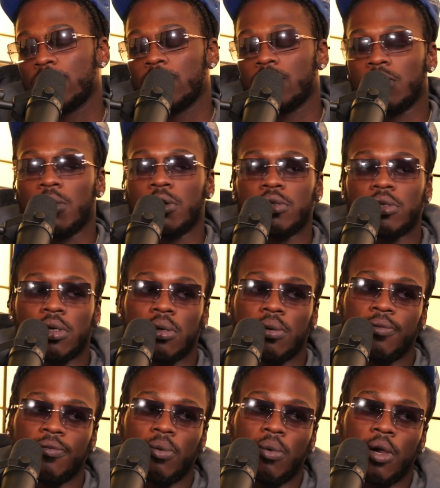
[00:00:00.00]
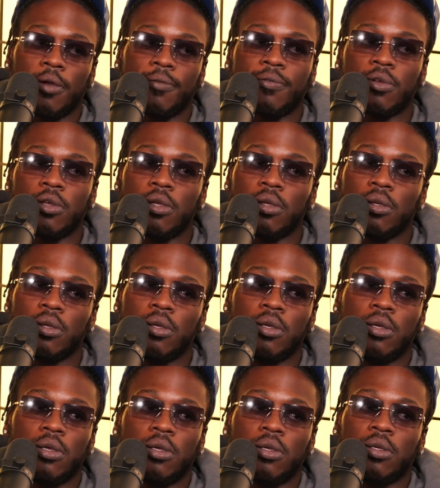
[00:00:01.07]
Just watch out for Y4E,
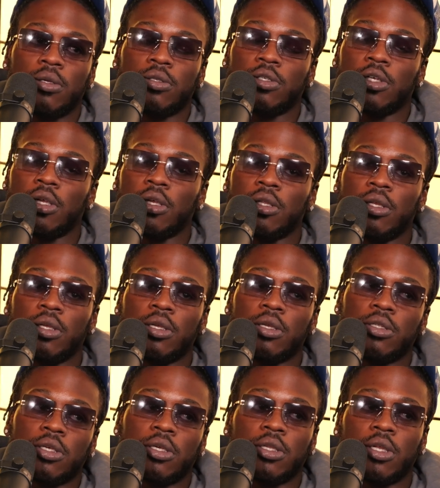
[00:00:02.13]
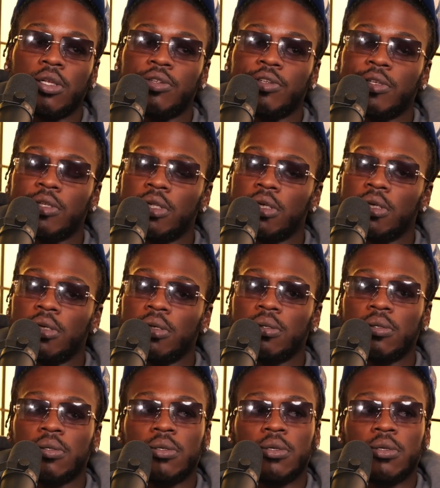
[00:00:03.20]
JD, J the engineer.